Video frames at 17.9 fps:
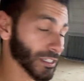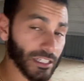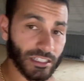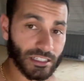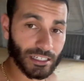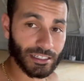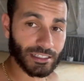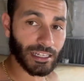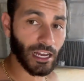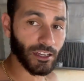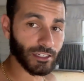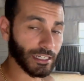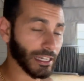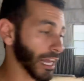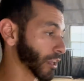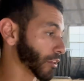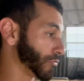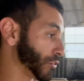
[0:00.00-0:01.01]
this 6,000
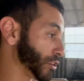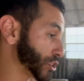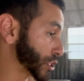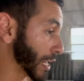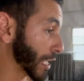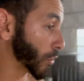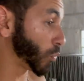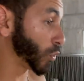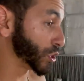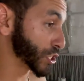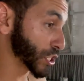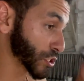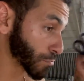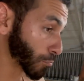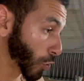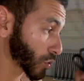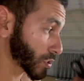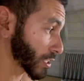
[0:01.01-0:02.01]
gallon fish tank, which is
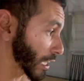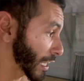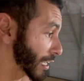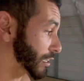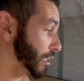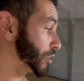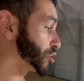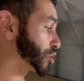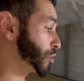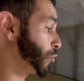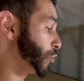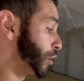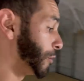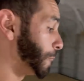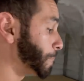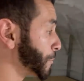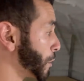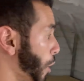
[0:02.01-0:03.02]
most likely she
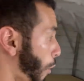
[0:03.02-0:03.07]
will,